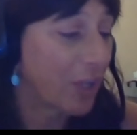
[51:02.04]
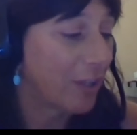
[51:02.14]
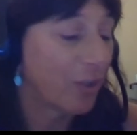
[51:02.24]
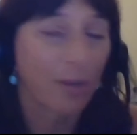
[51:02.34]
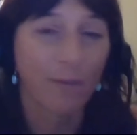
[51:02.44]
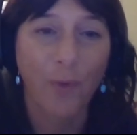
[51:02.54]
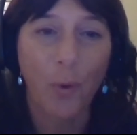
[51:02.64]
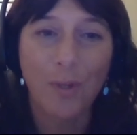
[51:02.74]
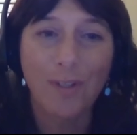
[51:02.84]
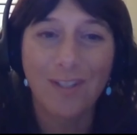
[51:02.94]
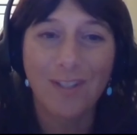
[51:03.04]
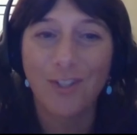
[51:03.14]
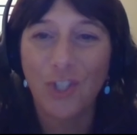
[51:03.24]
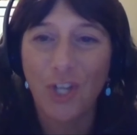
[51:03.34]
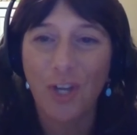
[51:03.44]
looking forward to this
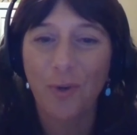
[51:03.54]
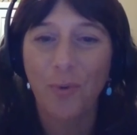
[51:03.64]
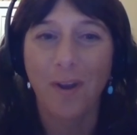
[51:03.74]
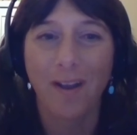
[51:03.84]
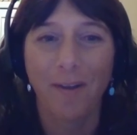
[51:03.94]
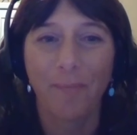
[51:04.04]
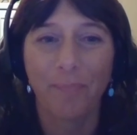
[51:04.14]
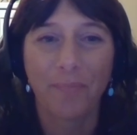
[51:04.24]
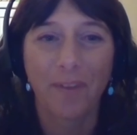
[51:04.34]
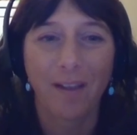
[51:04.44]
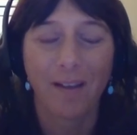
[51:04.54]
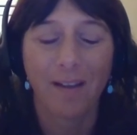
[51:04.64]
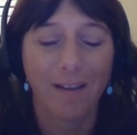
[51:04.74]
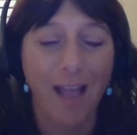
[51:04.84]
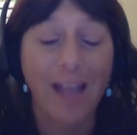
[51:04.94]
show. Um,
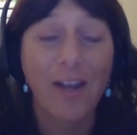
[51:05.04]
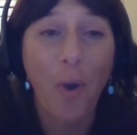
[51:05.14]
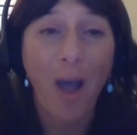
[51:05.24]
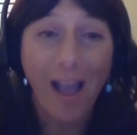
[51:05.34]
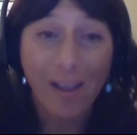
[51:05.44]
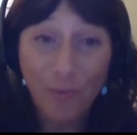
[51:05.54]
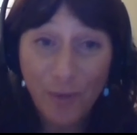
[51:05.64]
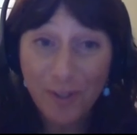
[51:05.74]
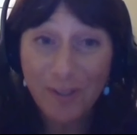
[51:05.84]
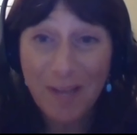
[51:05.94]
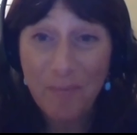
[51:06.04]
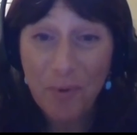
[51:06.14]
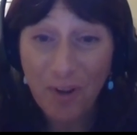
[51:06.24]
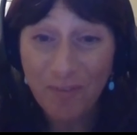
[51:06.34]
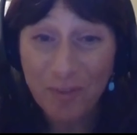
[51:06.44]
I know I feel a lot more
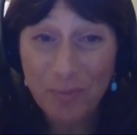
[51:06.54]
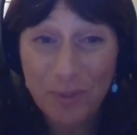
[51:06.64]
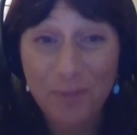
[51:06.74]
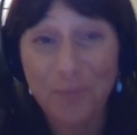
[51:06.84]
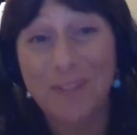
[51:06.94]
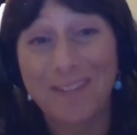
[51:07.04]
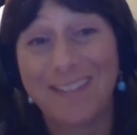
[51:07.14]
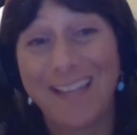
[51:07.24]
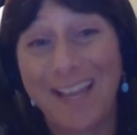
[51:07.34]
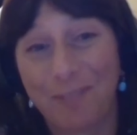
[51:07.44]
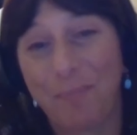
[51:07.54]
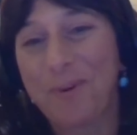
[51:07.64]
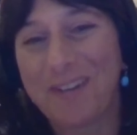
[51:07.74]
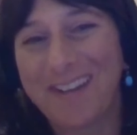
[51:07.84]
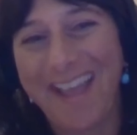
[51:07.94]
comfortable with the
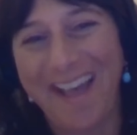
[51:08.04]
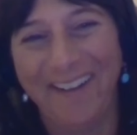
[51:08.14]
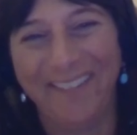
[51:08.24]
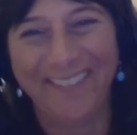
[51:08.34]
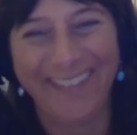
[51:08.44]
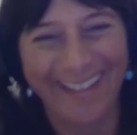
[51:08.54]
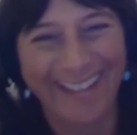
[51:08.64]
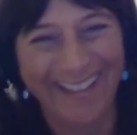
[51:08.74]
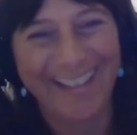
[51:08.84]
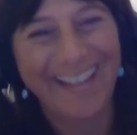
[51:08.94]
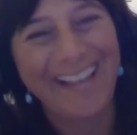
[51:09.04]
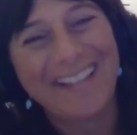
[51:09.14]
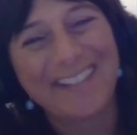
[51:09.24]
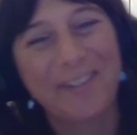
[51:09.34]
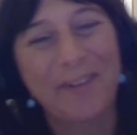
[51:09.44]
dashboard now.
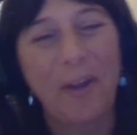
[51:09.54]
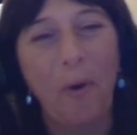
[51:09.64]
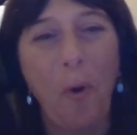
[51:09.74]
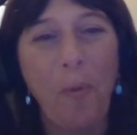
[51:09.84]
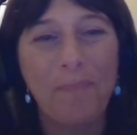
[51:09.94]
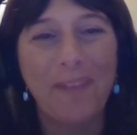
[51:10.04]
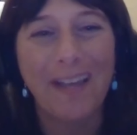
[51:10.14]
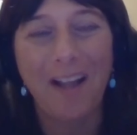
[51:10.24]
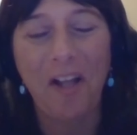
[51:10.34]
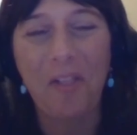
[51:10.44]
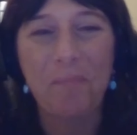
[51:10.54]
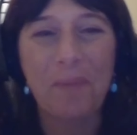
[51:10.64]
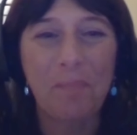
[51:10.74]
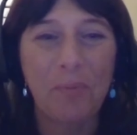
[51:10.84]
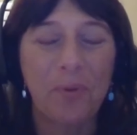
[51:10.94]
so I hope that other
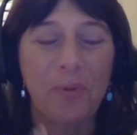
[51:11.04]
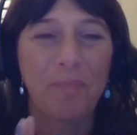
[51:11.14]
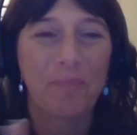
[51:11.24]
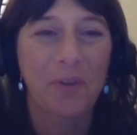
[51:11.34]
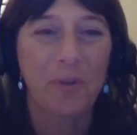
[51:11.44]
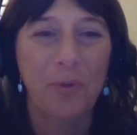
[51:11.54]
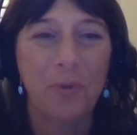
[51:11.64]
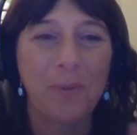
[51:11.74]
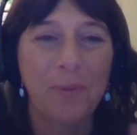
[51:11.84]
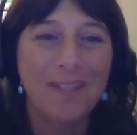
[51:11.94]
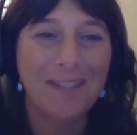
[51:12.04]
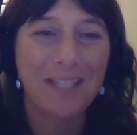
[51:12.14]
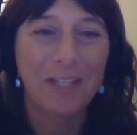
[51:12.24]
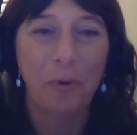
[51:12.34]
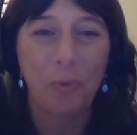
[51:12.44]
people who
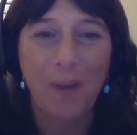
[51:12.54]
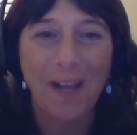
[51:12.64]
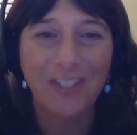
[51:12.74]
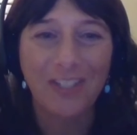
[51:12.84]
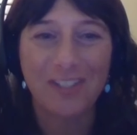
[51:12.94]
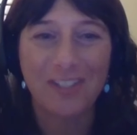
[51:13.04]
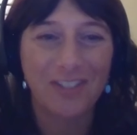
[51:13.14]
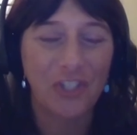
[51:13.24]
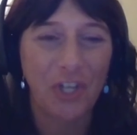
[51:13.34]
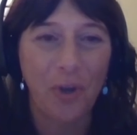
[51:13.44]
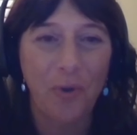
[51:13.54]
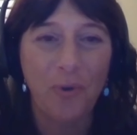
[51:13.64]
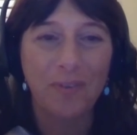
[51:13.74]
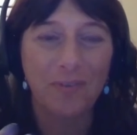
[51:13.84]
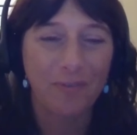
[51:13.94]
listen or watch this show
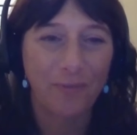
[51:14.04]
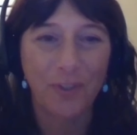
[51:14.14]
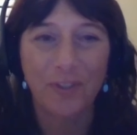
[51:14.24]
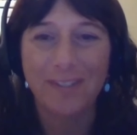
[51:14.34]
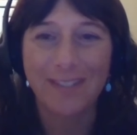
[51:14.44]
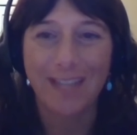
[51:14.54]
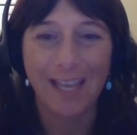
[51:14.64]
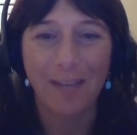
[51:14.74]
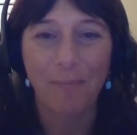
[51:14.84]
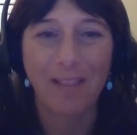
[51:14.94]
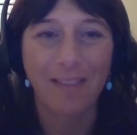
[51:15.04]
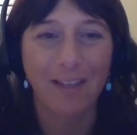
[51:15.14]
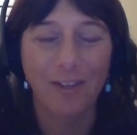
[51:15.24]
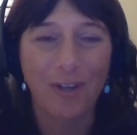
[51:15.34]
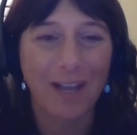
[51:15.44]
feel the same. I
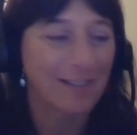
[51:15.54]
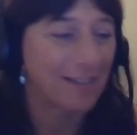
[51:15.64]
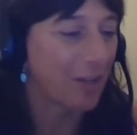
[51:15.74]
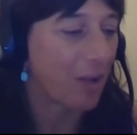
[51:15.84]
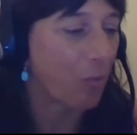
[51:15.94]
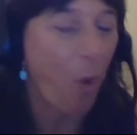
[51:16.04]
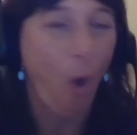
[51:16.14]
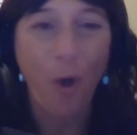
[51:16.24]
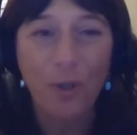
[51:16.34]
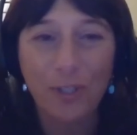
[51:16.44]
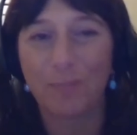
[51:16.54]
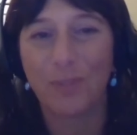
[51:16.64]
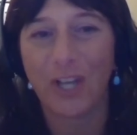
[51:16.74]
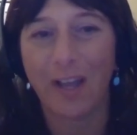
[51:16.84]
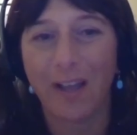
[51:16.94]
think you guys did a awesome
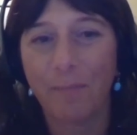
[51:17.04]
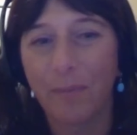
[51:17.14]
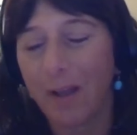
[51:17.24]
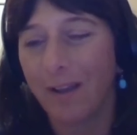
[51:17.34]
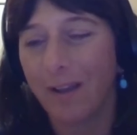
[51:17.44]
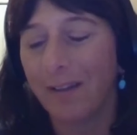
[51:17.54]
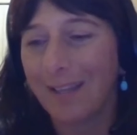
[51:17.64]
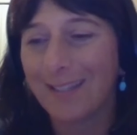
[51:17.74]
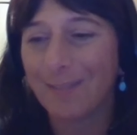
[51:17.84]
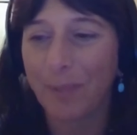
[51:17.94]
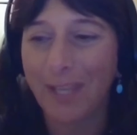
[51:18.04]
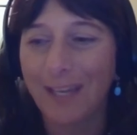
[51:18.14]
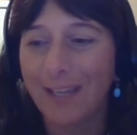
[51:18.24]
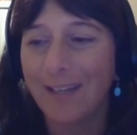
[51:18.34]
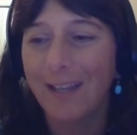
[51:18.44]
job on
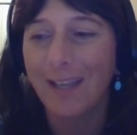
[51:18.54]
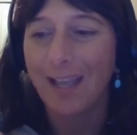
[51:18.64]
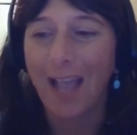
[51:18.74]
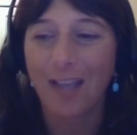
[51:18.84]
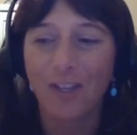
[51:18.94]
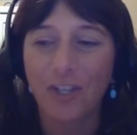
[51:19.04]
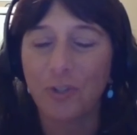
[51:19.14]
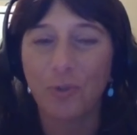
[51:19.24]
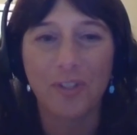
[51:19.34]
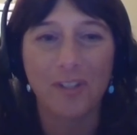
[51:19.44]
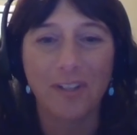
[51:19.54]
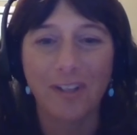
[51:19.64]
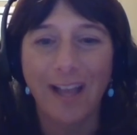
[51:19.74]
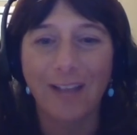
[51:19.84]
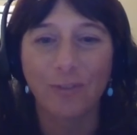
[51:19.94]
explaining how you can use it in the
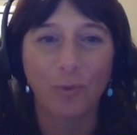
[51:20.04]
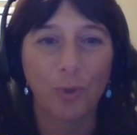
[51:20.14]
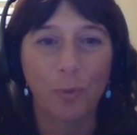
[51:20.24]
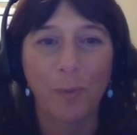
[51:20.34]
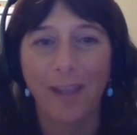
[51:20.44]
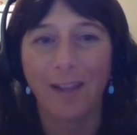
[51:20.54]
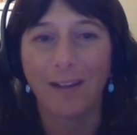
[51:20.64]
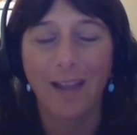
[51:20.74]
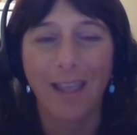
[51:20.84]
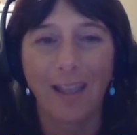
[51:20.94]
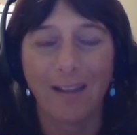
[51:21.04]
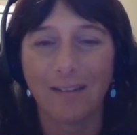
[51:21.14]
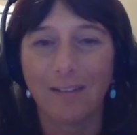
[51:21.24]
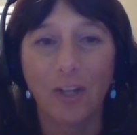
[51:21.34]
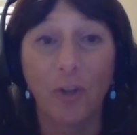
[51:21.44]
classroom and and
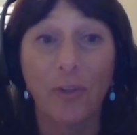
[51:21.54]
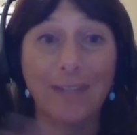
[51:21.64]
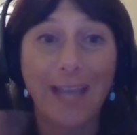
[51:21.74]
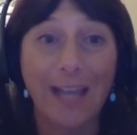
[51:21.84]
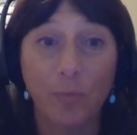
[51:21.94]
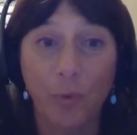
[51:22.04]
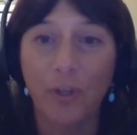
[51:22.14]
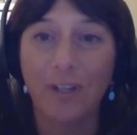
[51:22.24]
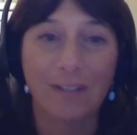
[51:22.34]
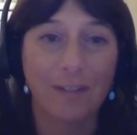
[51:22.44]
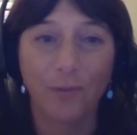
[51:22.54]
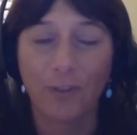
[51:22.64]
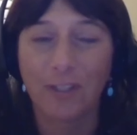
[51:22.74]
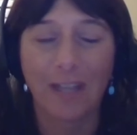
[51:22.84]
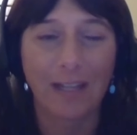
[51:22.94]
you know the dashboard and the
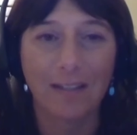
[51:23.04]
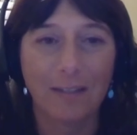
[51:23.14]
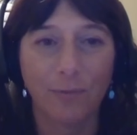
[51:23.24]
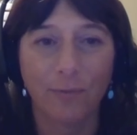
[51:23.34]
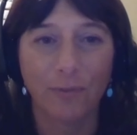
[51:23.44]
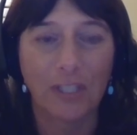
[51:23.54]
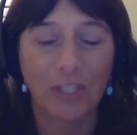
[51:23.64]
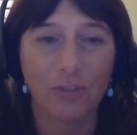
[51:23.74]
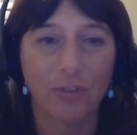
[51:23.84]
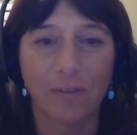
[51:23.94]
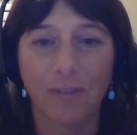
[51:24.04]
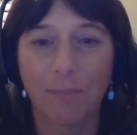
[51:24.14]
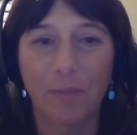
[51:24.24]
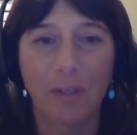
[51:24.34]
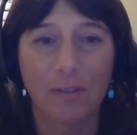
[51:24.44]
different and the different features of
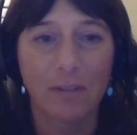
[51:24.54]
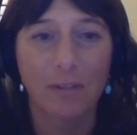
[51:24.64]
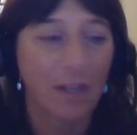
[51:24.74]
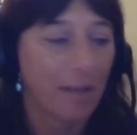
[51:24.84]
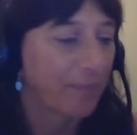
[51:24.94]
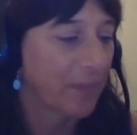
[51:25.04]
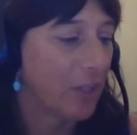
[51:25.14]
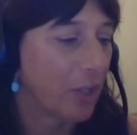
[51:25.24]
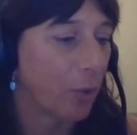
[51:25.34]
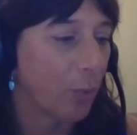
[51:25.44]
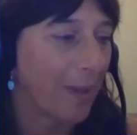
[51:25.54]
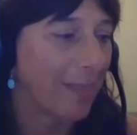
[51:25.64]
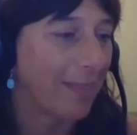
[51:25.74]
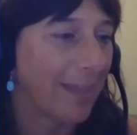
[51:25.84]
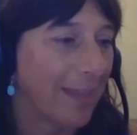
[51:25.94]
it because you know I
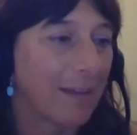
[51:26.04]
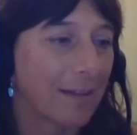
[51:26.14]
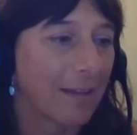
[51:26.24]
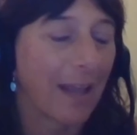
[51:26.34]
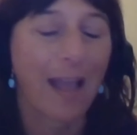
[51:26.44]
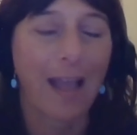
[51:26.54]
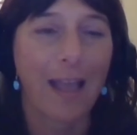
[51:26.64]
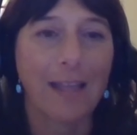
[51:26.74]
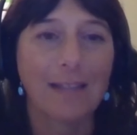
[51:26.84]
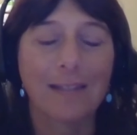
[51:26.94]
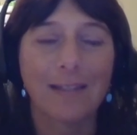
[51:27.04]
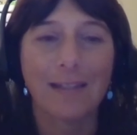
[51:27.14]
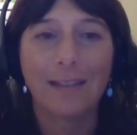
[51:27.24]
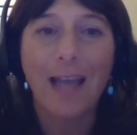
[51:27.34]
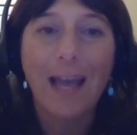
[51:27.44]
think it's
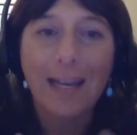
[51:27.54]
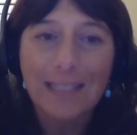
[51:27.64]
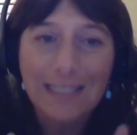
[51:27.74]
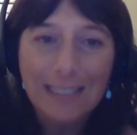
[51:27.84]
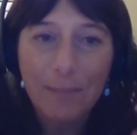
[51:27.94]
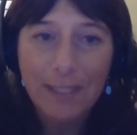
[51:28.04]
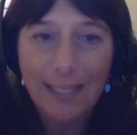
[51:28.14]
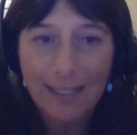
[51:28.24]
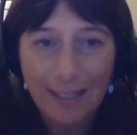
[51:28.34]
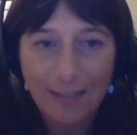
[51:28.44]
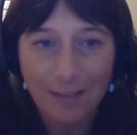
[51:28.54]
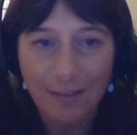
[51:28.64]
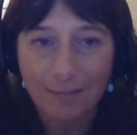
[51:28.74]
not as intimidating as it